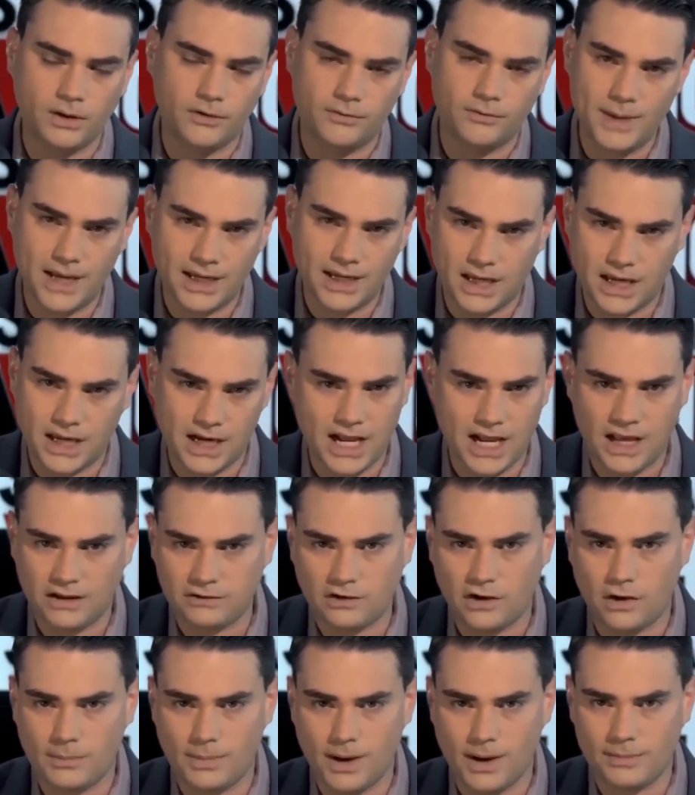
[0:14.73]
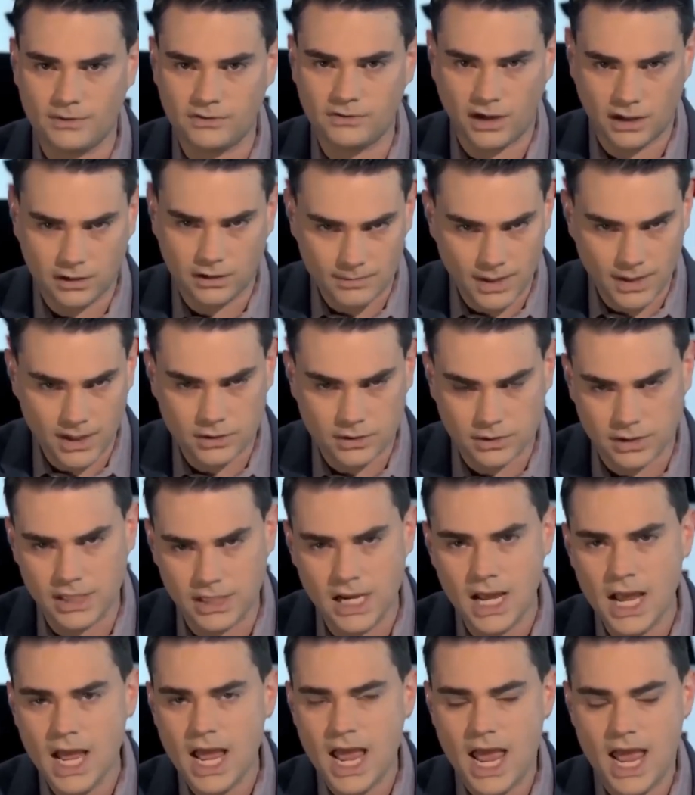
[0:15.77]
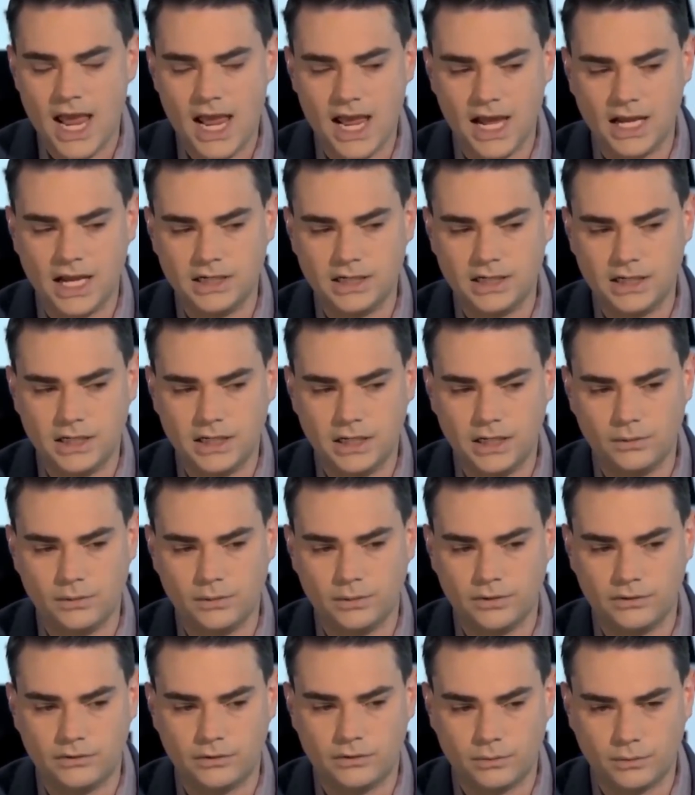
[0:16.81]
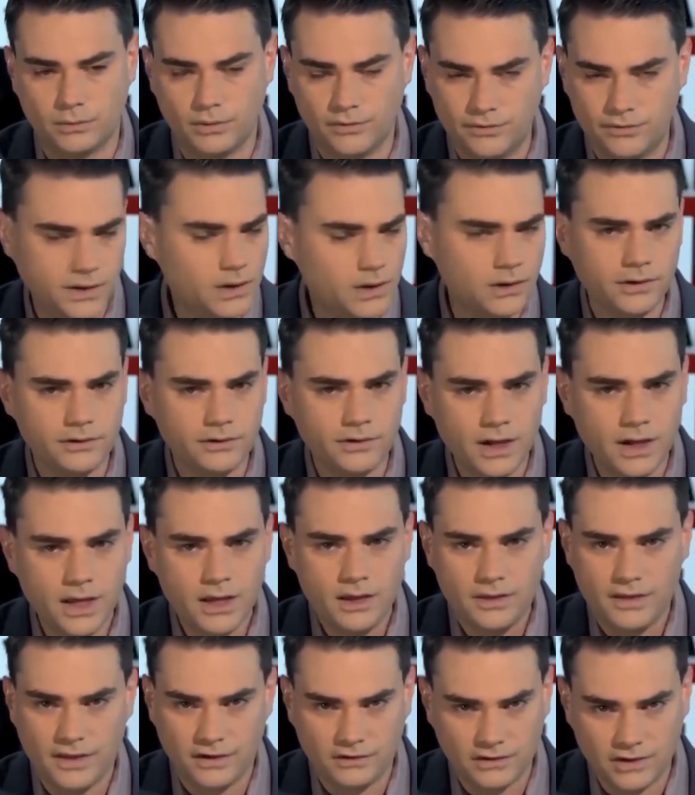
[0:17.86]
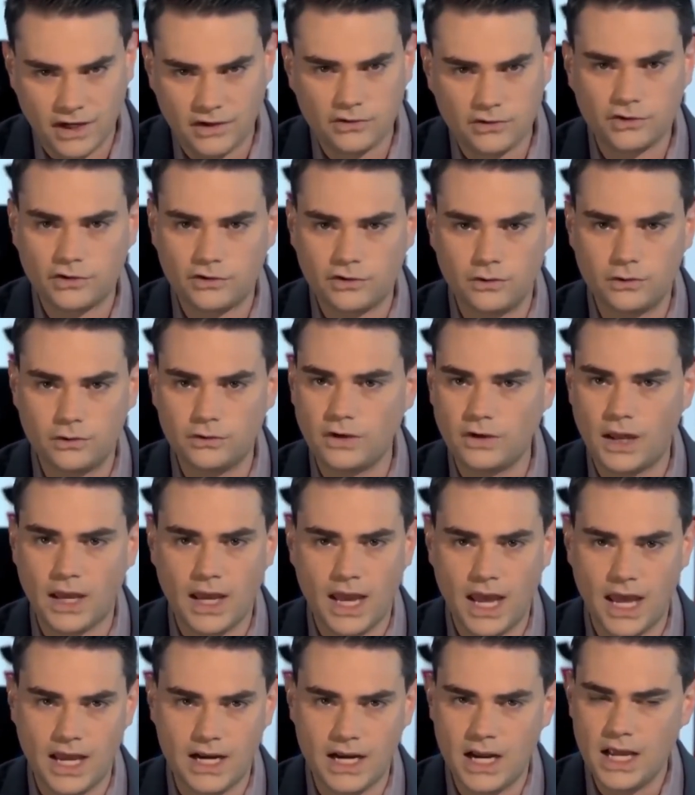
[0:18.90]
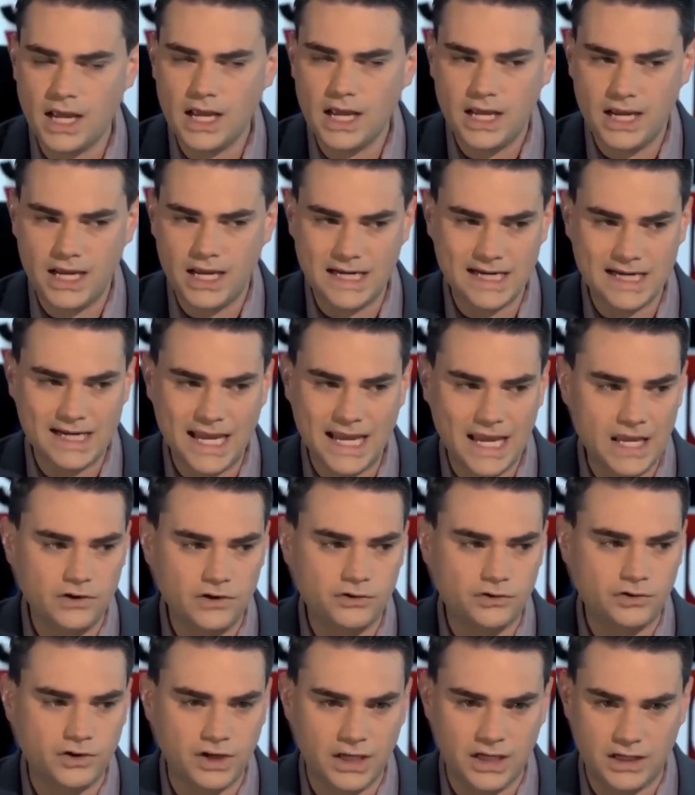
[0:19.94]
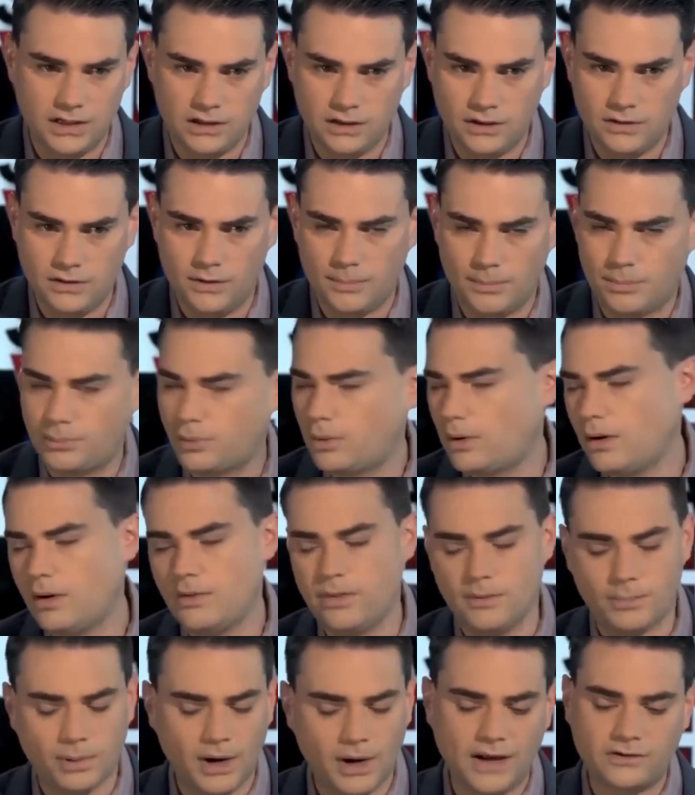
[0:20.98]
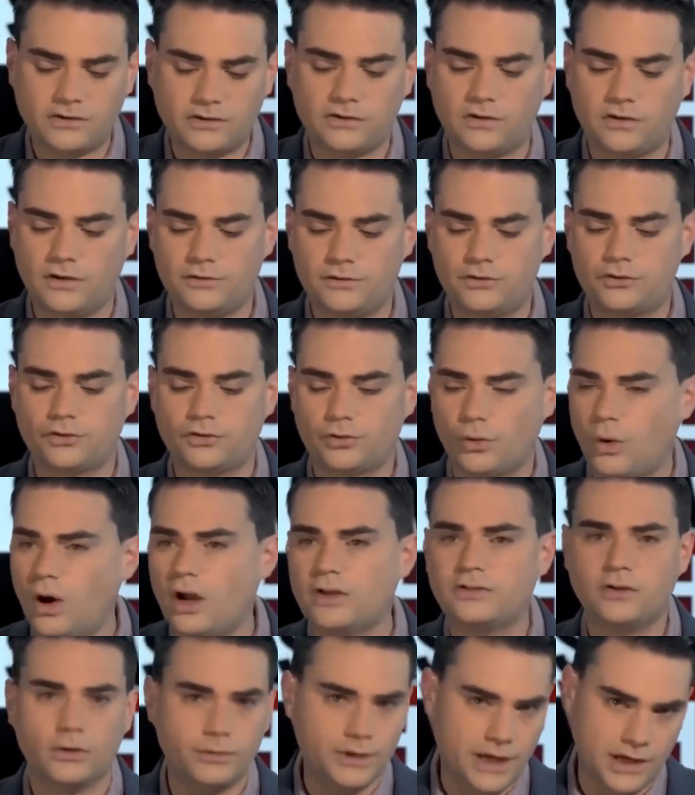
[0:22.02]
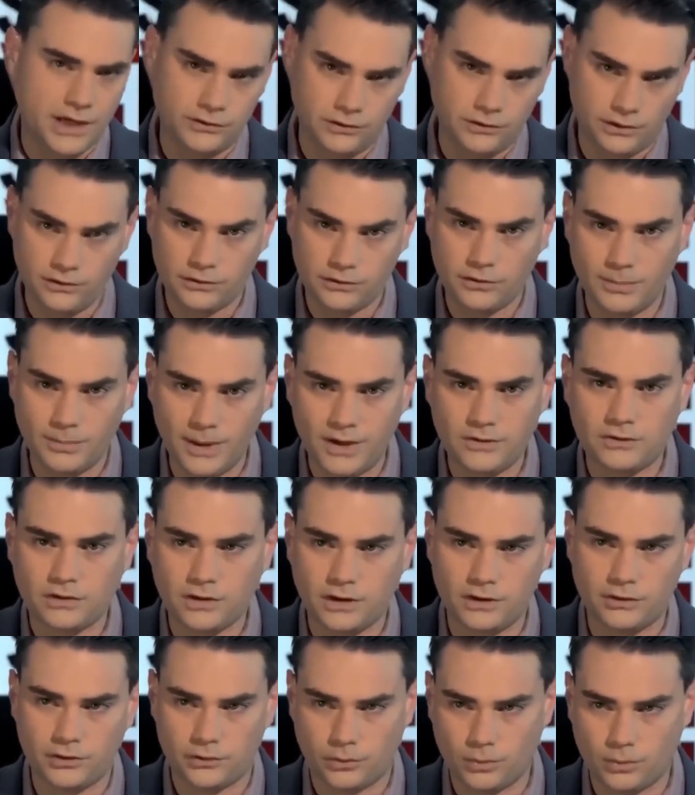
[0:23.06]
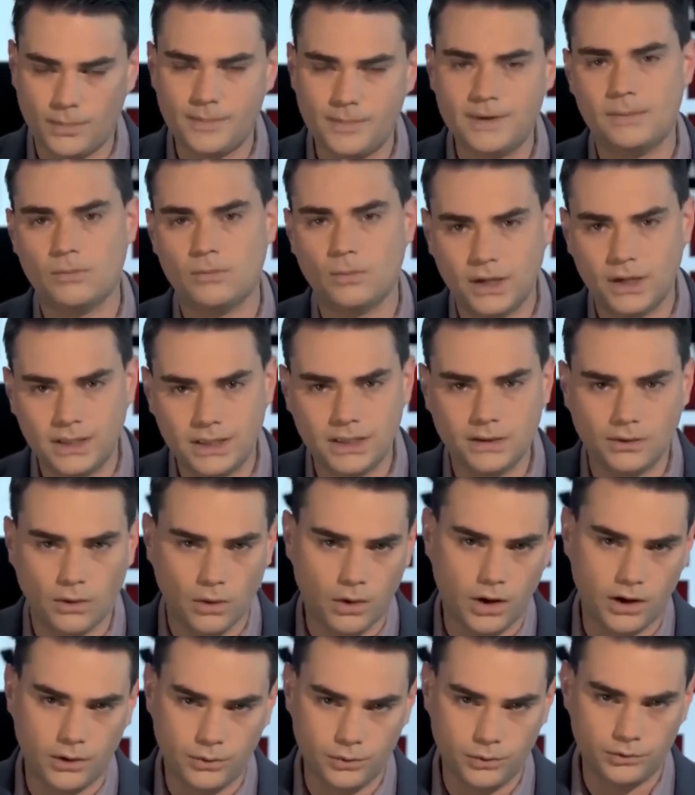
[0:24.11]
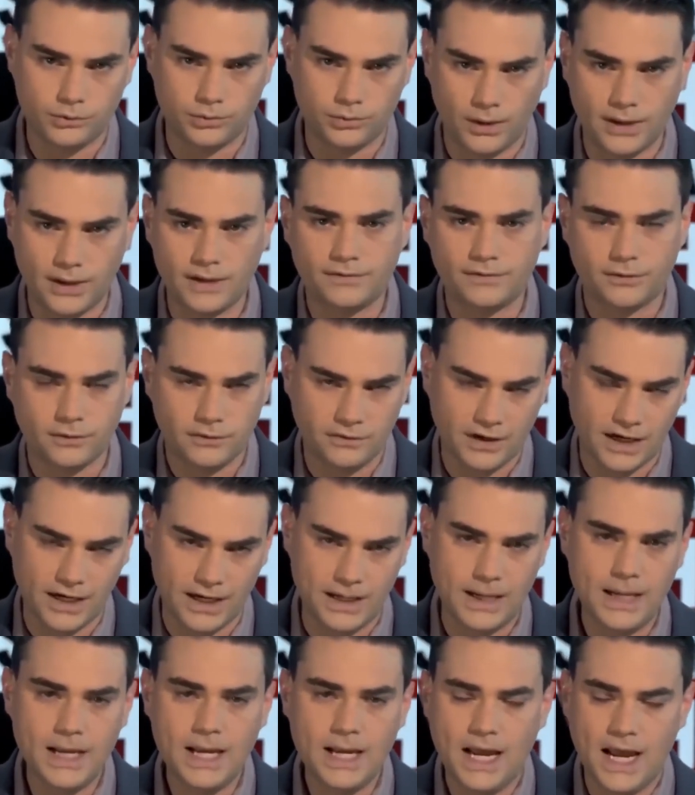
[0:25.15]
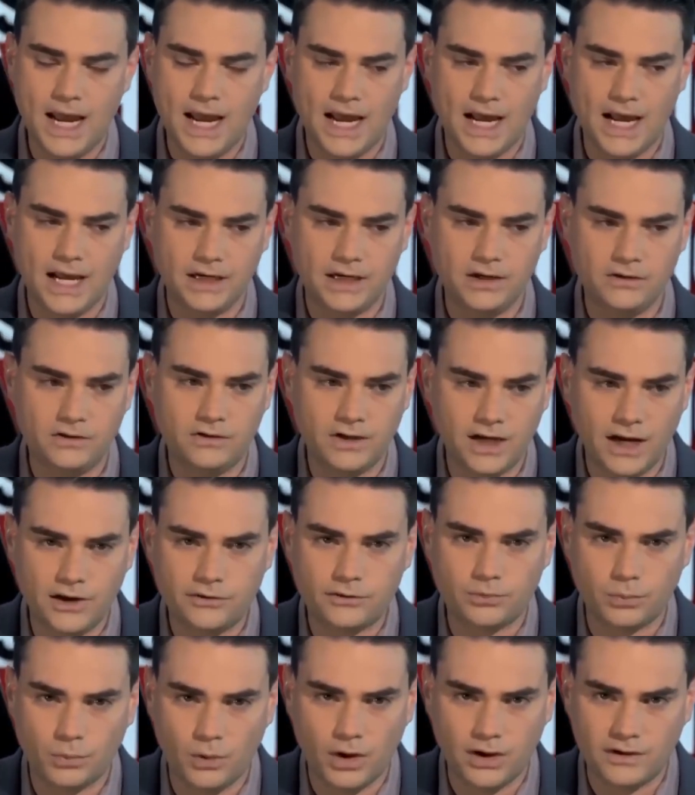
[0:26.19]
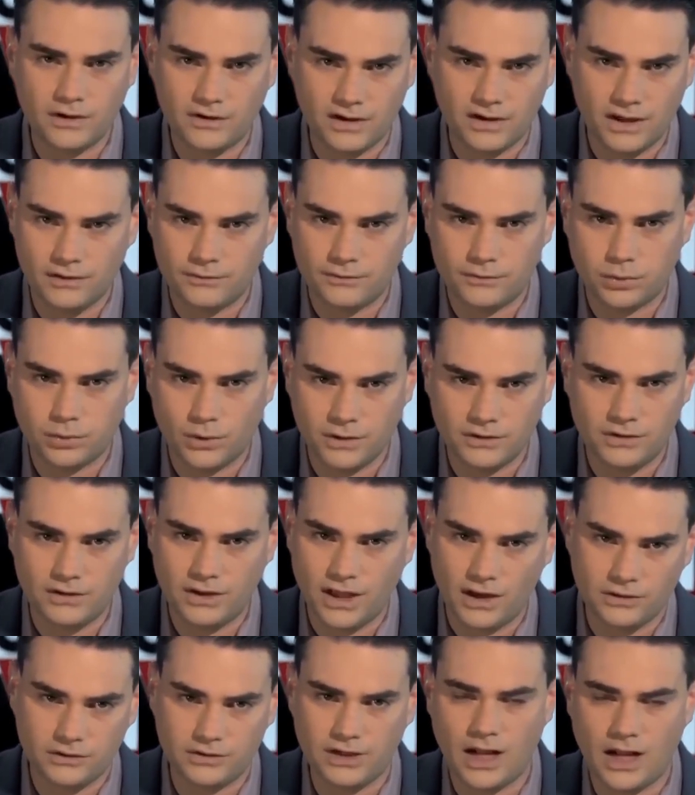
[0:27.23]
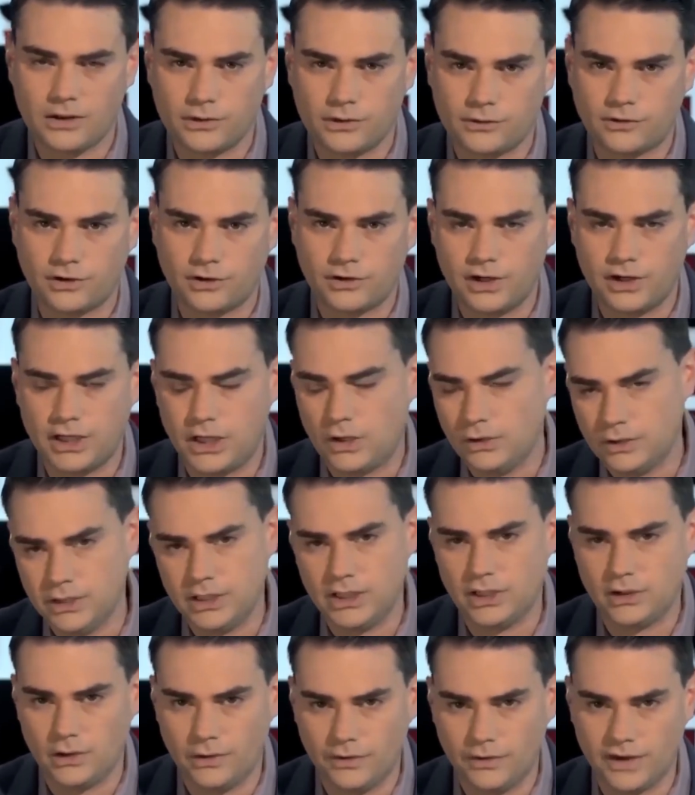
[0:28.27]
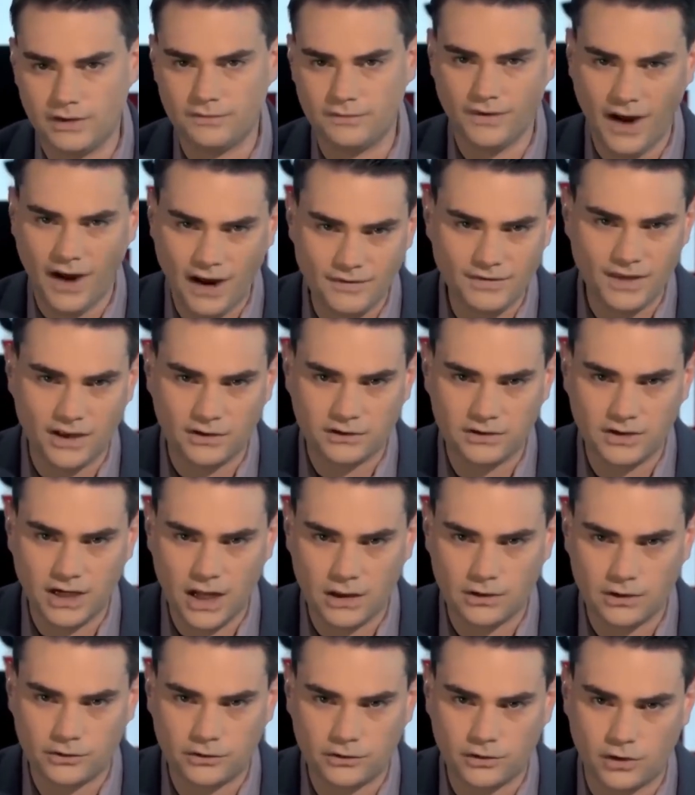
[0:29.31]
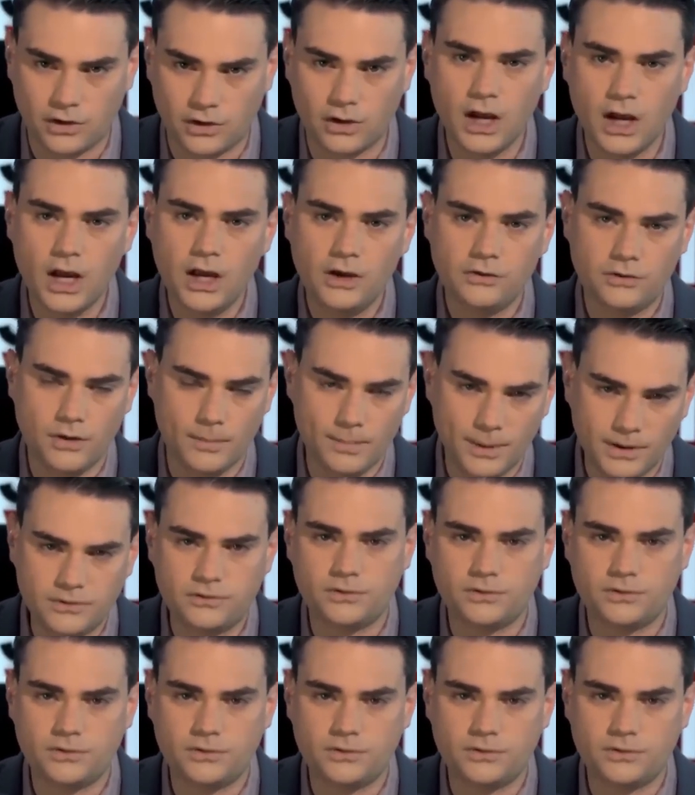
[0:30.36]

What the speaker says: He was in the middle of making an anti-Obama documentary, and it was revealed that Dinesh D'Souza had engaged in the process of straw donation. So basically, there's a woman named Wendy Long who is running for Senate, and Dinesh wanted to give $20,000 to her. He couldn't. He could only give $5,000 to her.